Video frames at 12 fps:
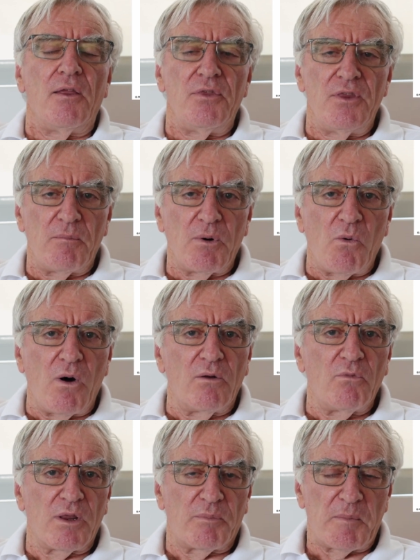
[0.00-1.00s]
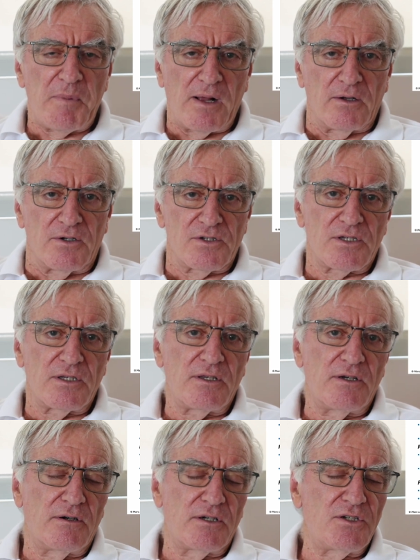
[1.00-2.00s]
Number one were the propellers.
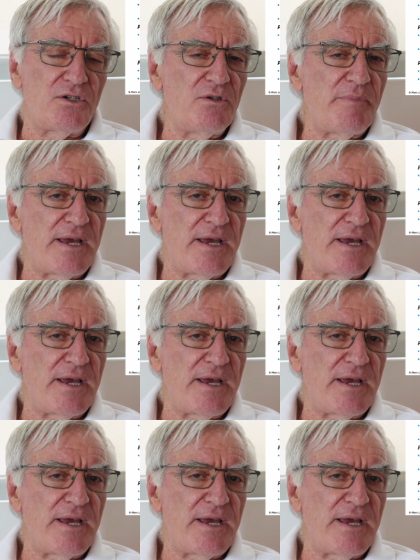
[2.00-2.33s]
There are 2